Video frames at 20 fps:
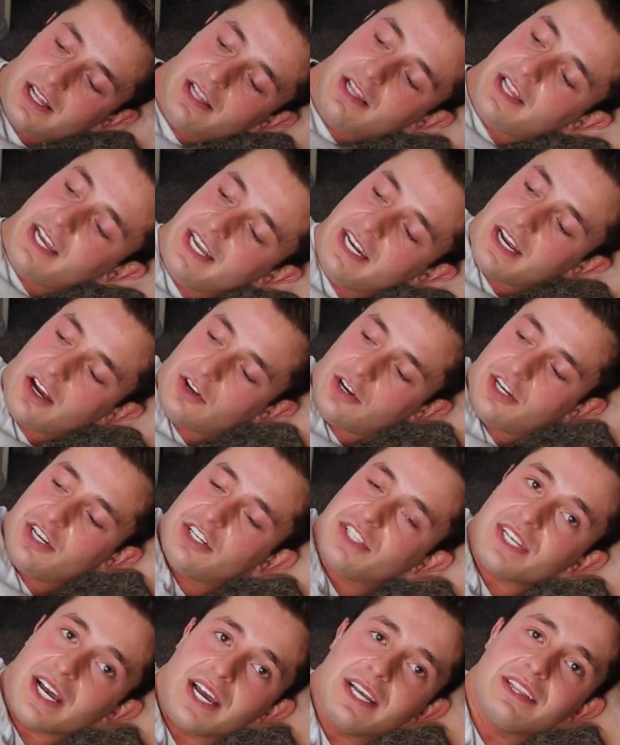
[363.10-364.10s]
Lay down on
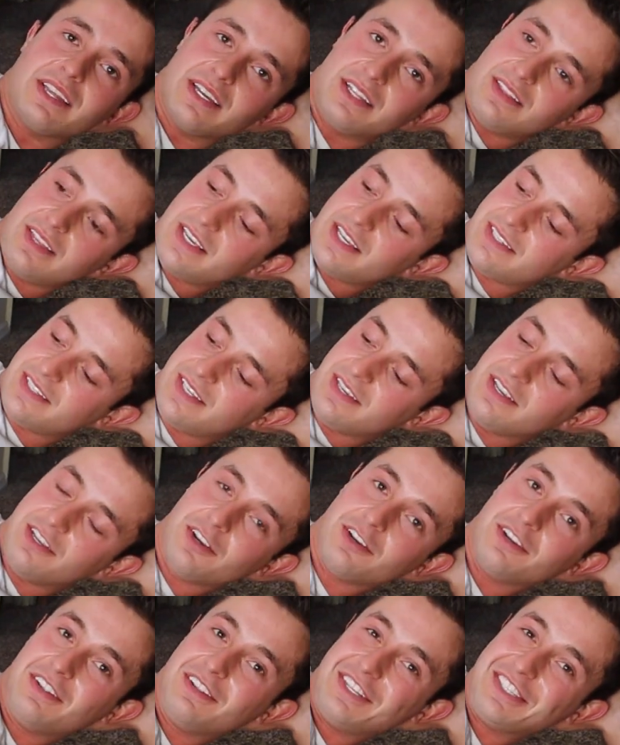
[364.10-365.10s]
your side like this.
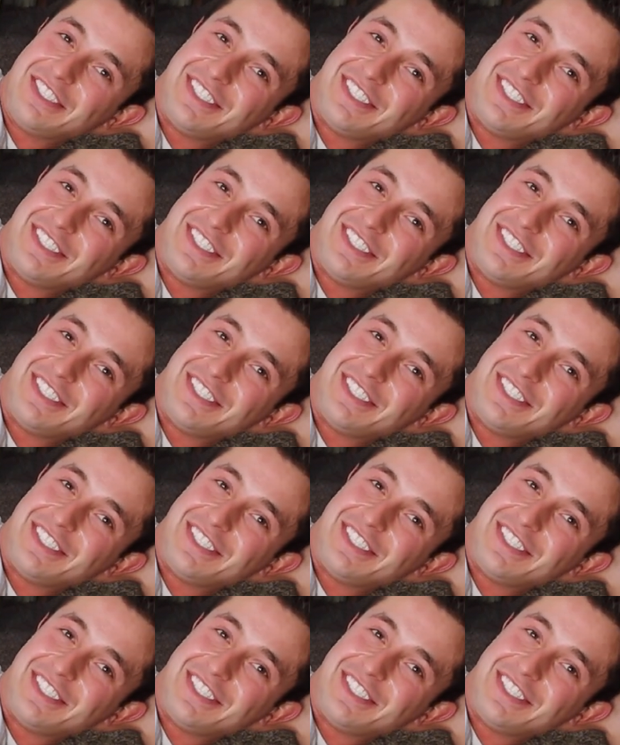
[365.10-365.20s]
You're